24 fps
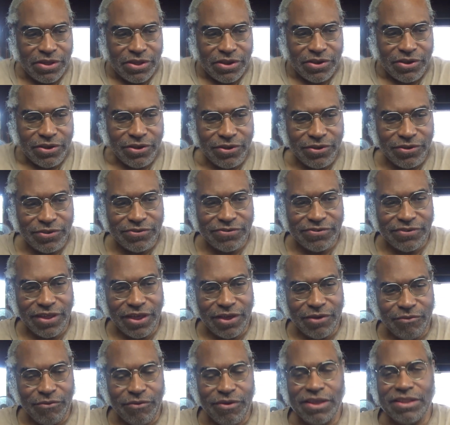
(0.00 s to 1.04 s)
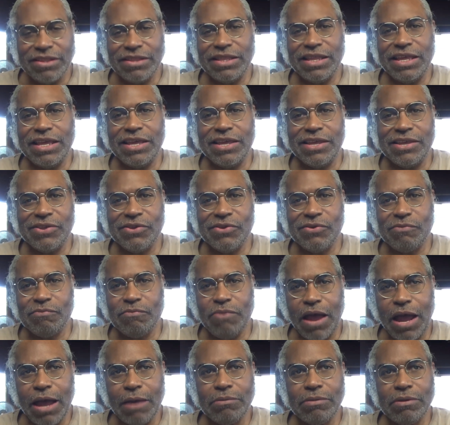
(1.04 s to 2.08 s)
knows that one thing you
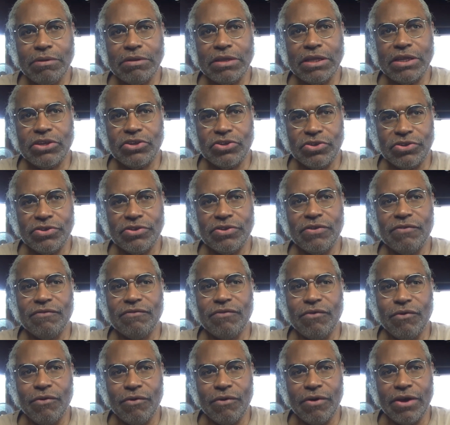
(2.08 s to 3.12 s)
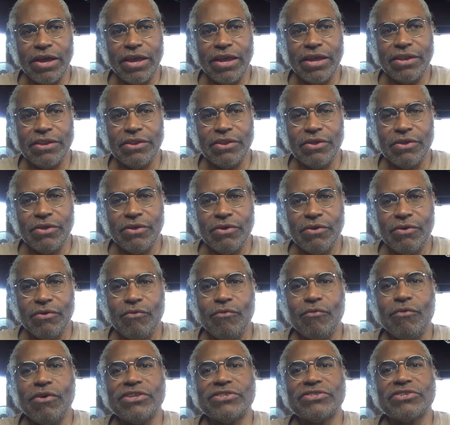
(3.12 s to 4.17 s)
probably couldn't avoid
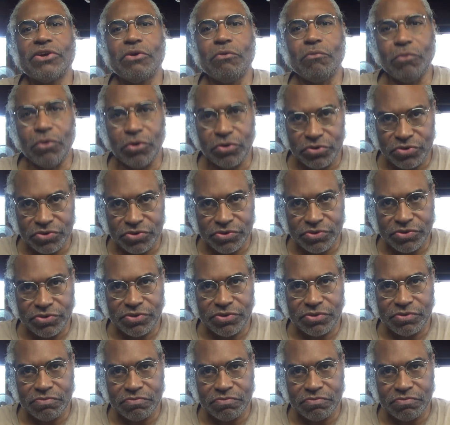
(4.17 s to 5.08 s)
was commercials.